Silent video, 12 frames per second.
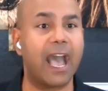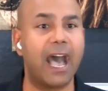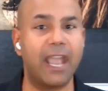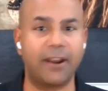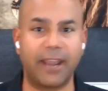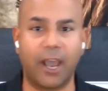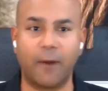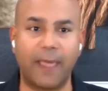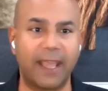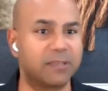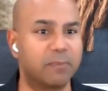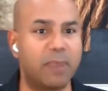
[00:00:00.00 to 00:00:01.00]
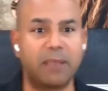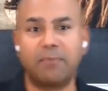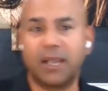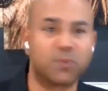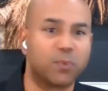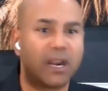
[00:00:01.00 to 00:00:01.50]
AI now. That's a big
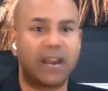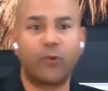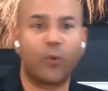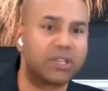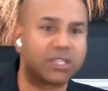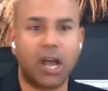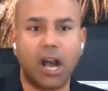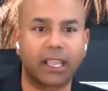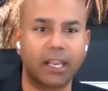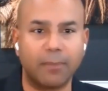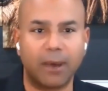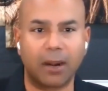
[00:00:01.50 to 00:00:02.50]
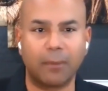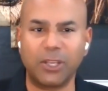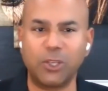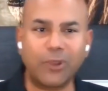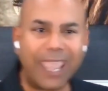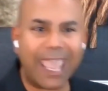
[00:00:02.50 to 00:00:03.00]
buzzword. Everyone's talking about it,
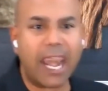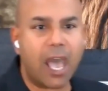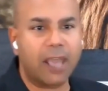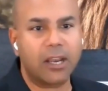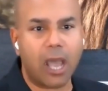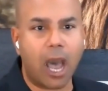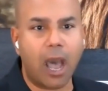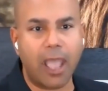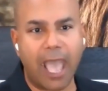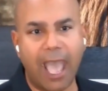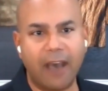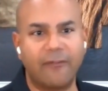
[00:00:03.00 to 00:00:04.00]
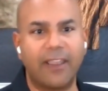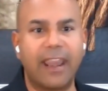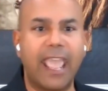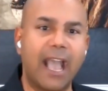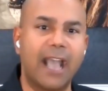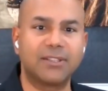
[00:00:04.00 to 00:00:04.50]
but you cannot have
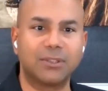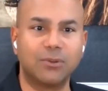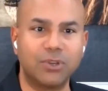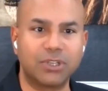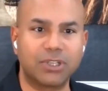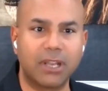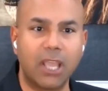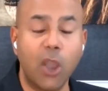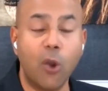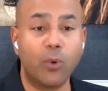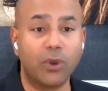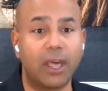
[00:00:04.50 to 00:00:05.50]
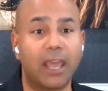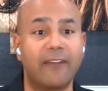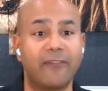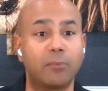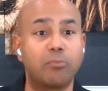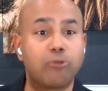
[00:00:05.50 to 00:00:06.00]
an AI solution without
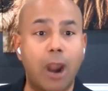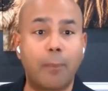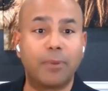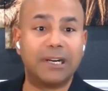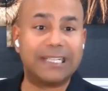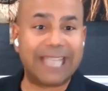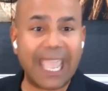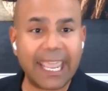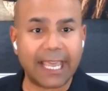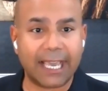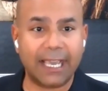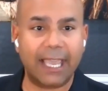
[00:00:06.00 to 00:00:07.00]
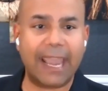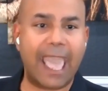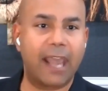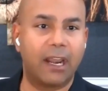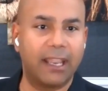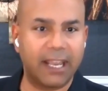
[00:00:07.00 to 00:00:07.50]
having proper data and
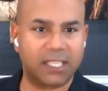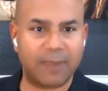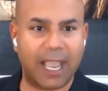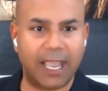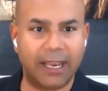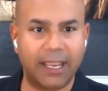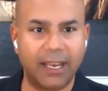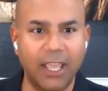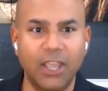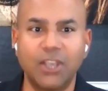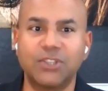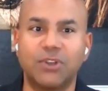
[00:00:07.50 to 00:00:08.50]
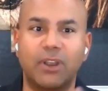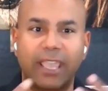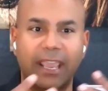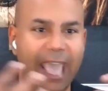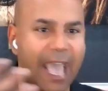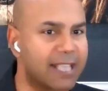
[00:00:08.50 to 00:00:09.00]
analytics behind it. So
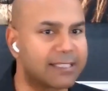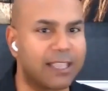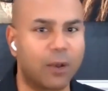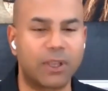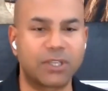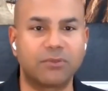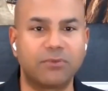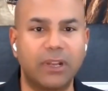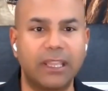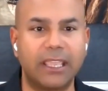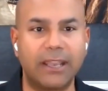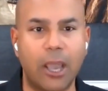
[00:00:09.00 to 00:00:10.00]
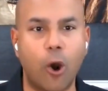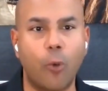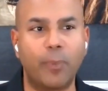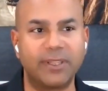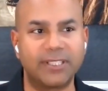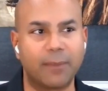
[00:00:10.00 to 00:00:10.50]
again, asking that question really now
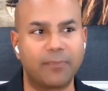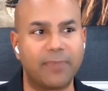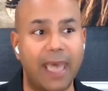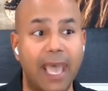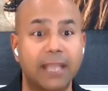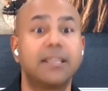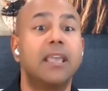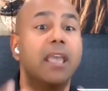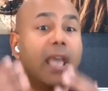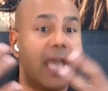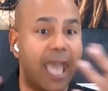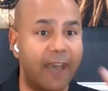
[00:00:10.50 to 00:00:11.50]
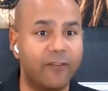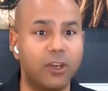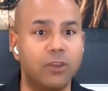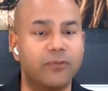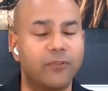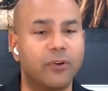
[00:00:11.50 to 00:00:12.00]
opens up that
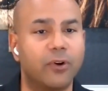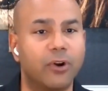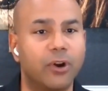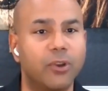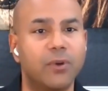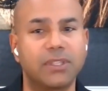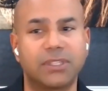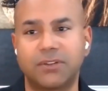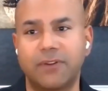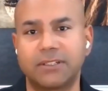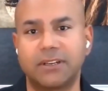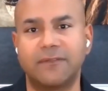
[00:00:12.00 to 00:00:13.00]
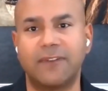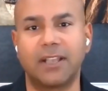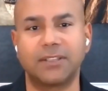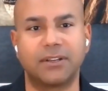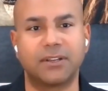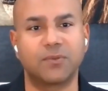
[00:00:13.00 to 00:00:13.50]
avenue for you as a trusted
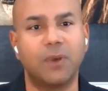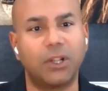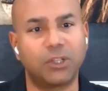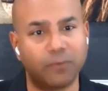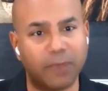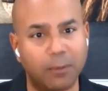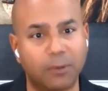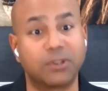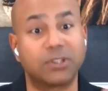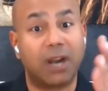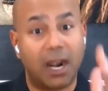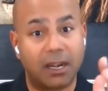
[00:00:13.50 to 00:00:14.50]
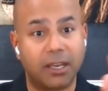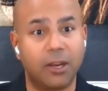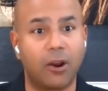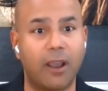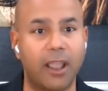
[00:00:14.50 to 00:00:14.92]
advisor as well to be able to start,